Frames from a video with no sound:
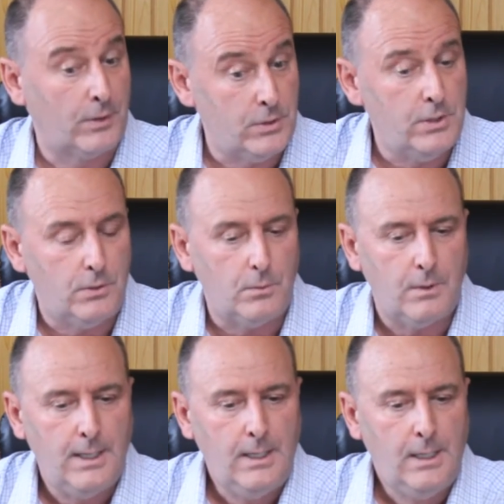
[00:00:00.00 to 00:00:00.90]
are
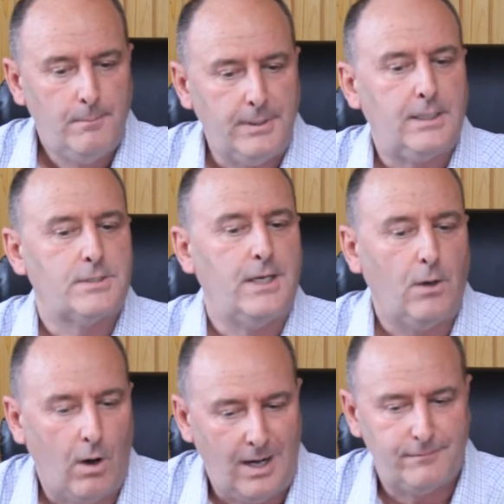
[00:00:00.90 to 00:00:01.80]
new, because they
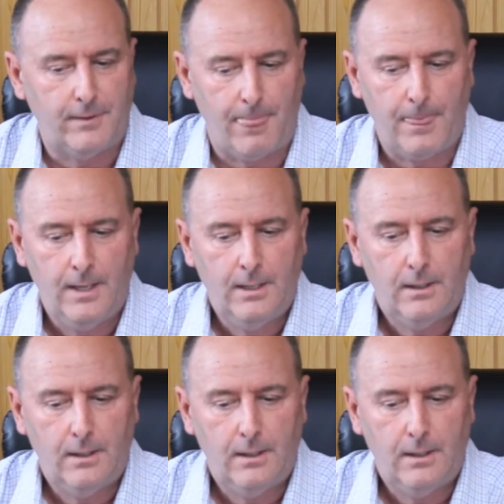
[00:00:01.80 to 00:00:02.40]
often